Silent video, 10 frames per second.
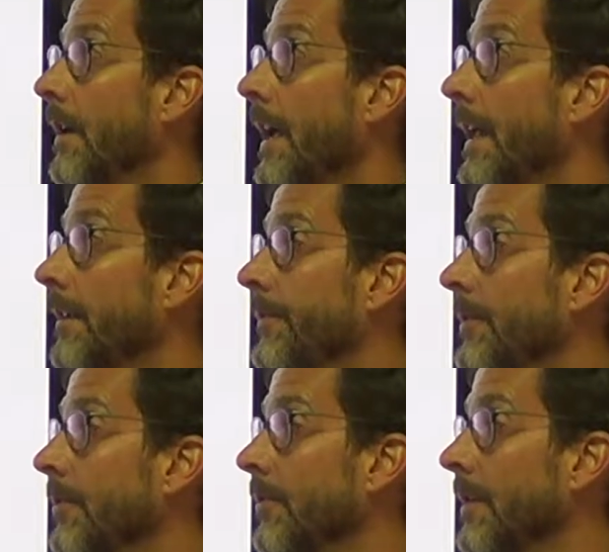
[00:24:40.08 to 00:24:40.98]
And if
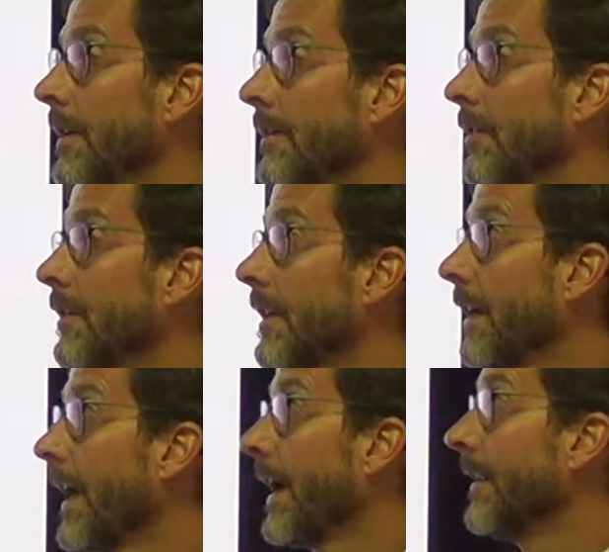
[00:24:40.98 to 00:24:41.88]
you look
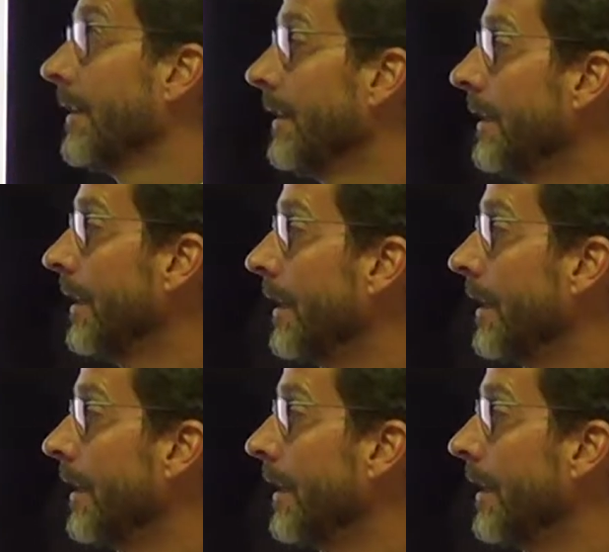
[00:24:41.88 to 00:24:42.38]
at the